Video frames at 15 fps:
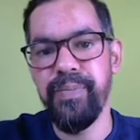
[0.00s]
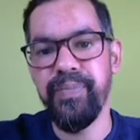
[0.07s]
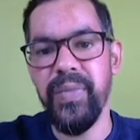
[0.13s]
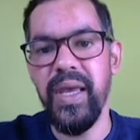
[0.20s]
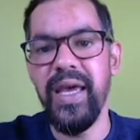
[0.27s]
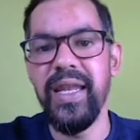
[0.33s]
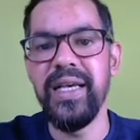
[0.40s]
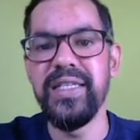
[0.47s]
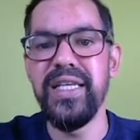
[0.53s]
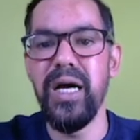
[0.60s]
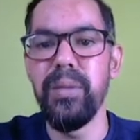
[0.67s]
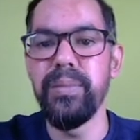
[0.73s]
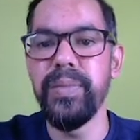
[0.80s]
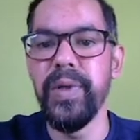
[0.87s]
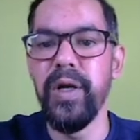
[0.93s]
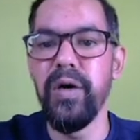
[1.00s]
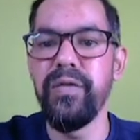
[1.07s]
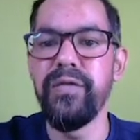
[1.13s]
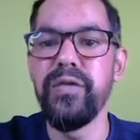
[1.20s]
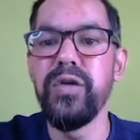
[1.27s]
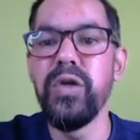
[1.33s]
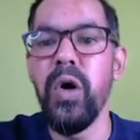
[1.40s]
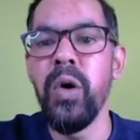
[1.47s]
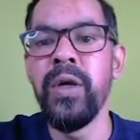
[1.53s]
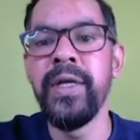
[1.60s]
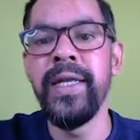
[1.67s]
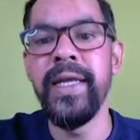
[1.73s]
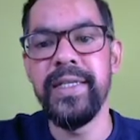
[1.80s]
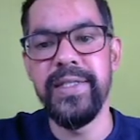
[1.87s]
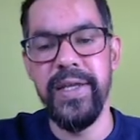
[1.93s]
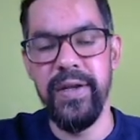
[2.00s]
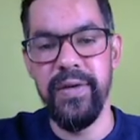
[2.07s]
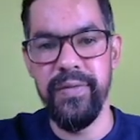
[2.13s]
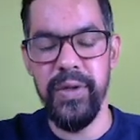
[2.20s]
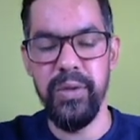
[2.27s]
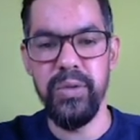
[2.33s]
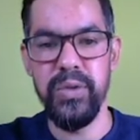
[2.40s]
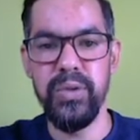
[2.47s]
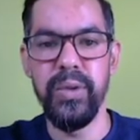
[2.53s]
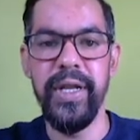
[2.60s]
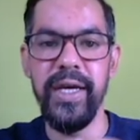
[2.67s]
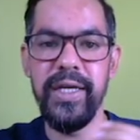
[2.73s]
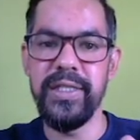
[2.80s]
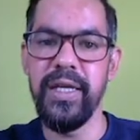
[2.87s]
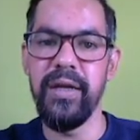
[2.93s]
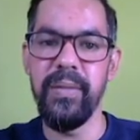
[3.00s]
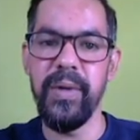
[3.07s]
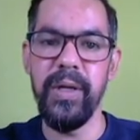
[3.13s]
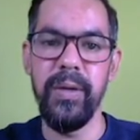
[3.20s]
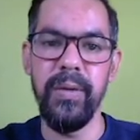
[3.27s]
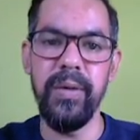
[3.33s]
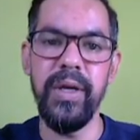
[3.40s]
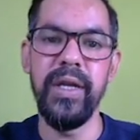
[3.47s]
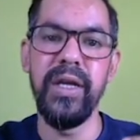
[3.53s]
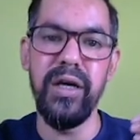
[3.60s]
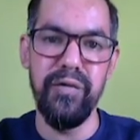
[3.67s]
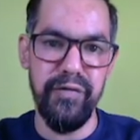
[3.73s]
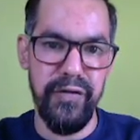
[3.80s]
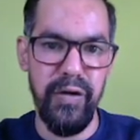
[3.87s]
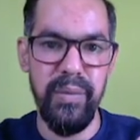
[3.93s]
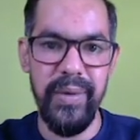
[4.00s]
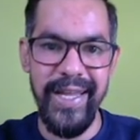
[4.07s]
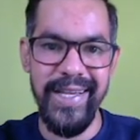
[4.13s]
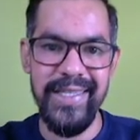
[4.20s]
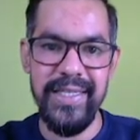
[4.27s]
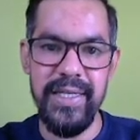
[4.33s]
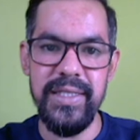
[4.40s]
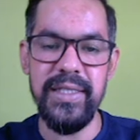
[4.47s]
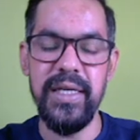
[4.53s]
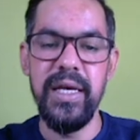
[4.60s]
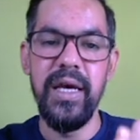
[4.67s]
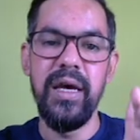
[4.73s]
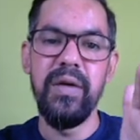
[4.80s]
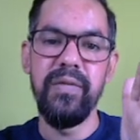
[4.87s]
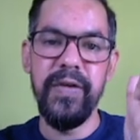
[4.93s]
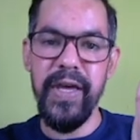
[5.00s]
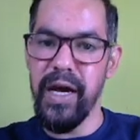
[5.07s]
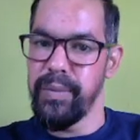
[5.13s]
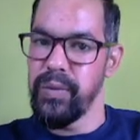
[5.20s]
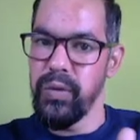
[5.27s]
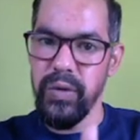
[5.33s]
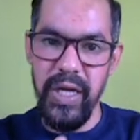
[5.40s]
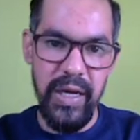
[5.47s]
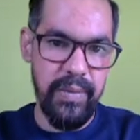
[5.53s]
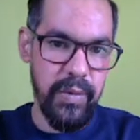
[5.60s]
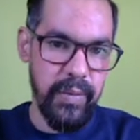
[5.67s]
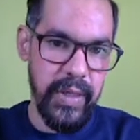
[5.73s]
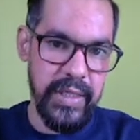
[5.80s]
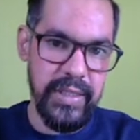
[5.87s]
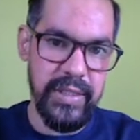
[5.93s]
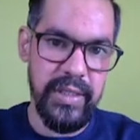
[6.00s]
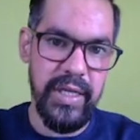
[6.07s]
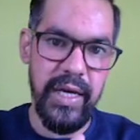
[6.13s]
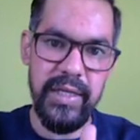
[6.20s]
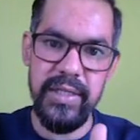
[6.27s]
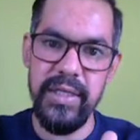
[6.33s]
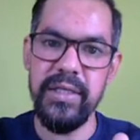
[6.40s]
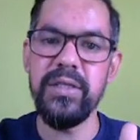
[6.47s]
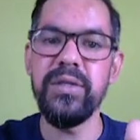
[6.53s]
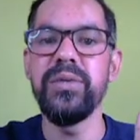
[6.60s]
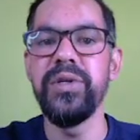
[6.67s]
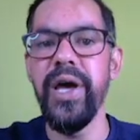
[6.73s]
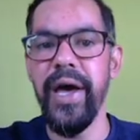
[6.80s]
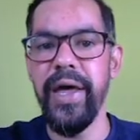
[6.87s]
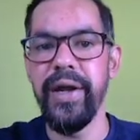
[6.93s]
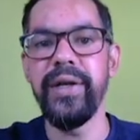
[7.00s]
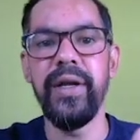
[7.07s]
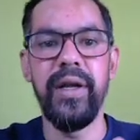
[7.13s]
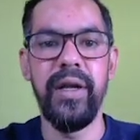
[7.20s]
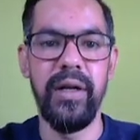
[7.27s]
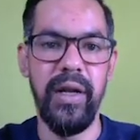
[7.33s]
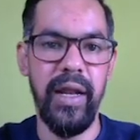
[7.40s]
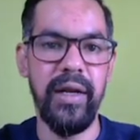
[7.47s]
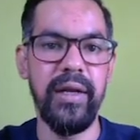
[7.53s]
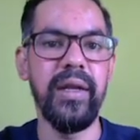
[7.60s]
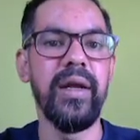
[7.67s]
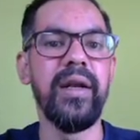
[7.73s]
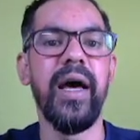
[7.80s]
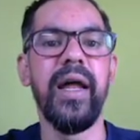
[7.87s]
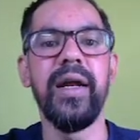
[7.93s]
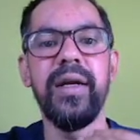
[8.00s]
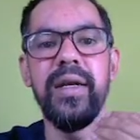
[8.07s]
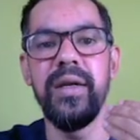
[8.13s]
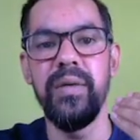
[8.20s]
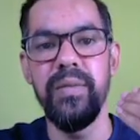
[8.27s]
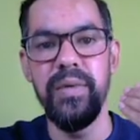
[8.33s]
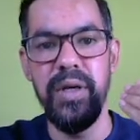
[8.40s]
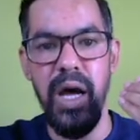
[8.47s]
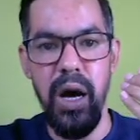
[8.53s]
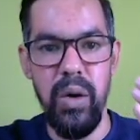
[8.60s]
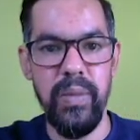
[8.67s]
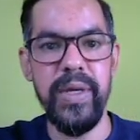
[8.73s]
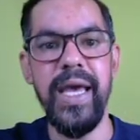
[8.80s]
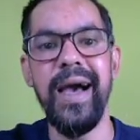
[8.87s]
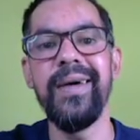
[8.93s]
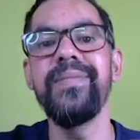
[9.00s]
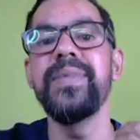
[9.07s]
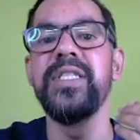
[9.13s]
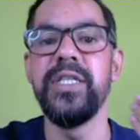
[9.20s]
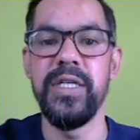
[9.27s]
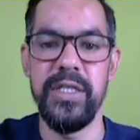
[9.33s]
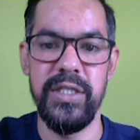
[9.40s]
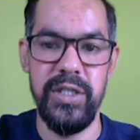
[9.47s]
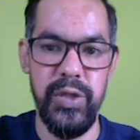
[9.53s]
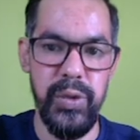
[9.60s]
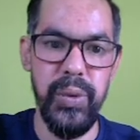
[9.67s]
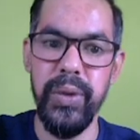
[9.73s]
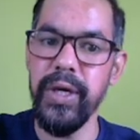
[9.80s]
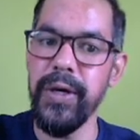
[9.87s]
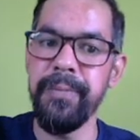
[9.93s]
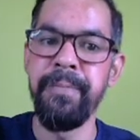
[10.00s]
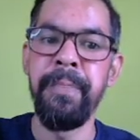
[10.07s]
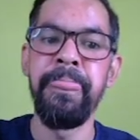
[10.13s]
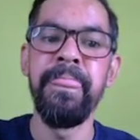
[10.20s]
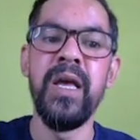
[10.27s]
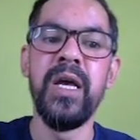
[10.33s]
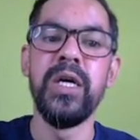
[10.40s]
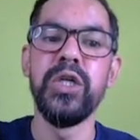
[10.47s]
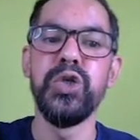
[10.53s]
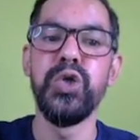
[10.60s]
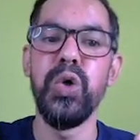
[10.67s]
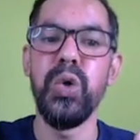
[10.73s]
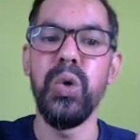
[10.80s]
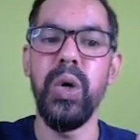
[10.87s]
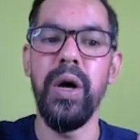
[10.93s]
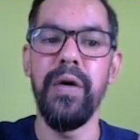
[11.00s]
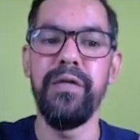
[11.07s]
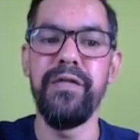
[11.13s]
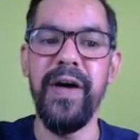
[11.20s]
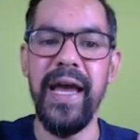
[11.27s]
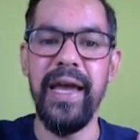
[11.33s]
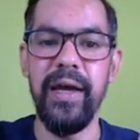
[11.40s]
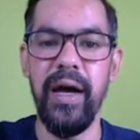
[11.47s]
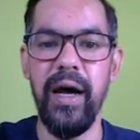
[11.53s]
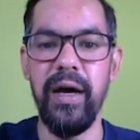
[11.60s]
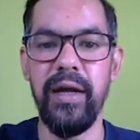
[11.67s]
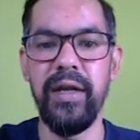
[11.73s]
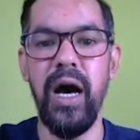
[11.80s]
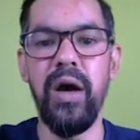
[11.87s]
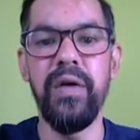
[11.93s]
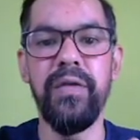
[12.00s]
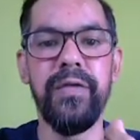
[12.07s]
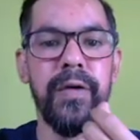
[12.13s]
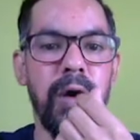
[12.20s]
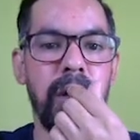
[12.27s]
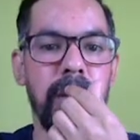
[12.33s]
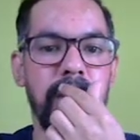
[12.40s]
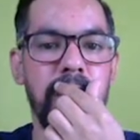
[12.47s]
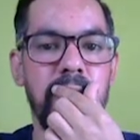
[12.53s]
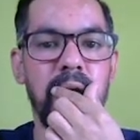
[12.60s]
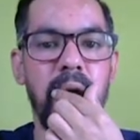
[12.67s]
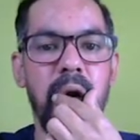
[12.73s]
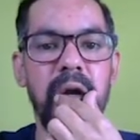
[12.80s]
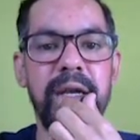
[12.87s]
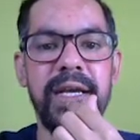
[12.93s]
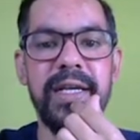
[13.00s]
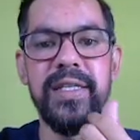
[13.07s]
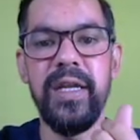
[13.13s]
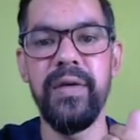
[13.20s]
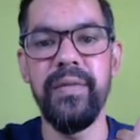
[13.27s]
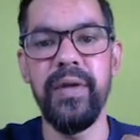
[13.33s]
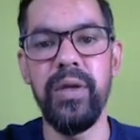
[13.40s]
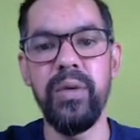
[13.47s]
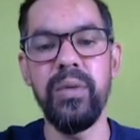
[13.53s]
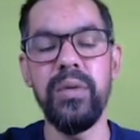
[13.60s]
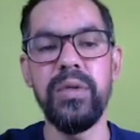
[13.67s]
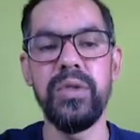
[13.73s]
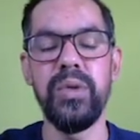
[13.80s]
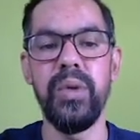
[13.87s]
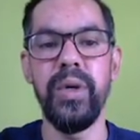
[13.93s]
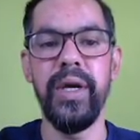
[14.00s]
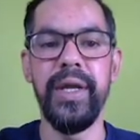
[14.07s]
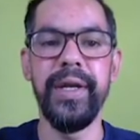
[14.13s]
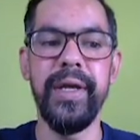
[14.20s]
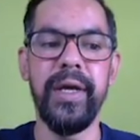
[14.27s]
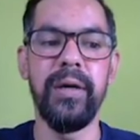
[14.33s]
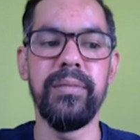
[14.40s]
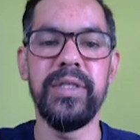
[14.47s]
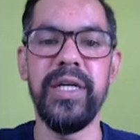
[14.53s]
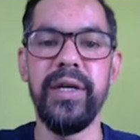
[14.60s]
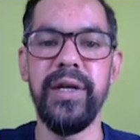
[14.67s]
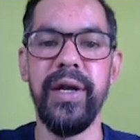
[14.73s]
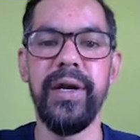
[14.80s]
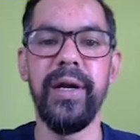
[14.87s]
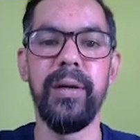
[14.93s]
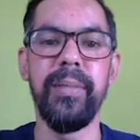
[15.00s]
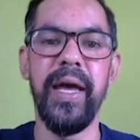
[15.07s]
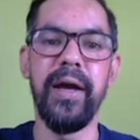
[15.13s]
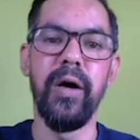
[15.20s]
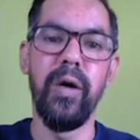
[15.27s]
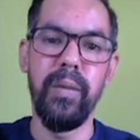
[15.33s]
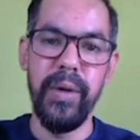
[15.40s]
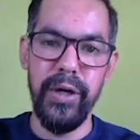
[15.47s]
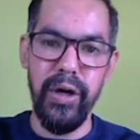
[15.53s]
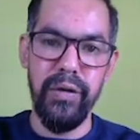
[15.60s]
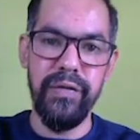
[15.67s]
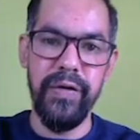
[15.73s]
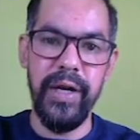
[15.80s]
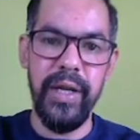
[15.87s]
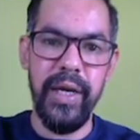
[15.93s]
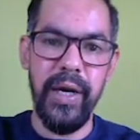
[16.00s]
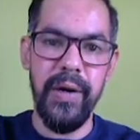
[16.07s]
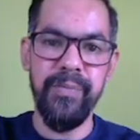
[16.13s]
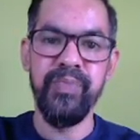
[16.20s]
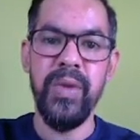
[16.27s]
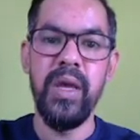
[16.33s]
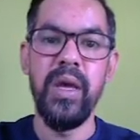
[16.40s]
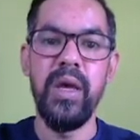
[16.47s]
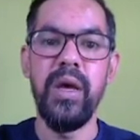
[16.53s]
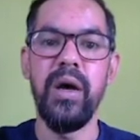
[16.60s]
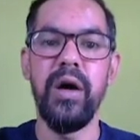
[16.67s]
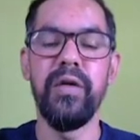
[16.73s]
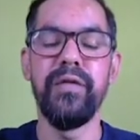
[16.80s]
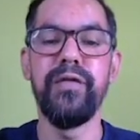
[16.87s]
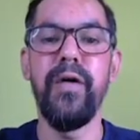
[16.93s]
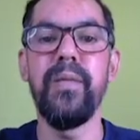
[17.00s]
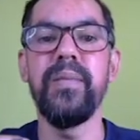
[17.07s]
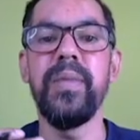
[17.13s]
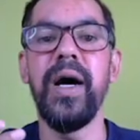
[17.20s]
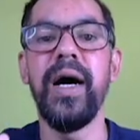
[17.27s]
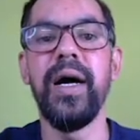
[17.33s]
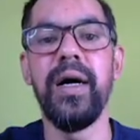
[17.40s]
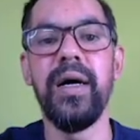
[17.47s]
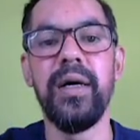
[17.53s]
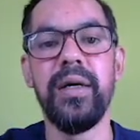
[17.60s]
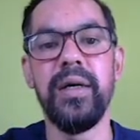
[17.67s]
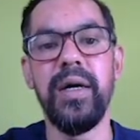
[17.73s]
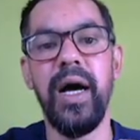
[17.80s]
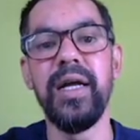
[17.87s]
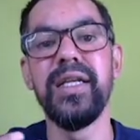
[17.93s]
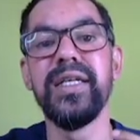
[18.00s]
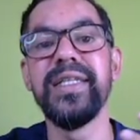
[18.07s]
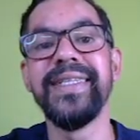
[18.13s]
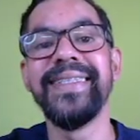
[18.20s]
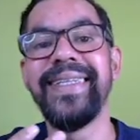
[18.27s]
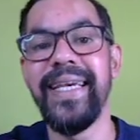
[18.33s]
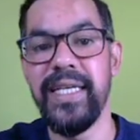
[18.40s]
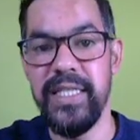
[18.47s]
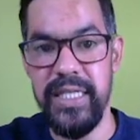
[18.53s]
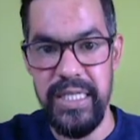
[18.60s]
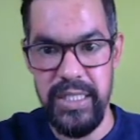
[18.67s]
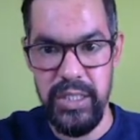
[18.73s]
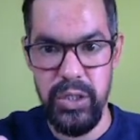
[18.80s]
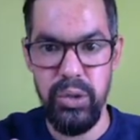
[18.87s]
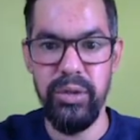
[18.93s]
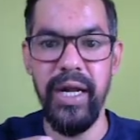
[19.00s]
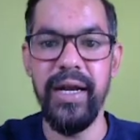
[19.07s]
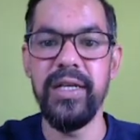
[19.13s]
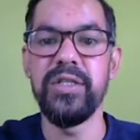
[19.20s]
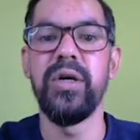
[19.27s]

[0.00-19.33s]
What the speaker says: an example of non-tax revenue? So tax revenue, income from taxes. We have two type of taxes, direct and indirect. Indirect, now we have GST. Okay, so fine. Now if you talk about non-tax revenue, so income generated by Government of India from other than taxes, so that is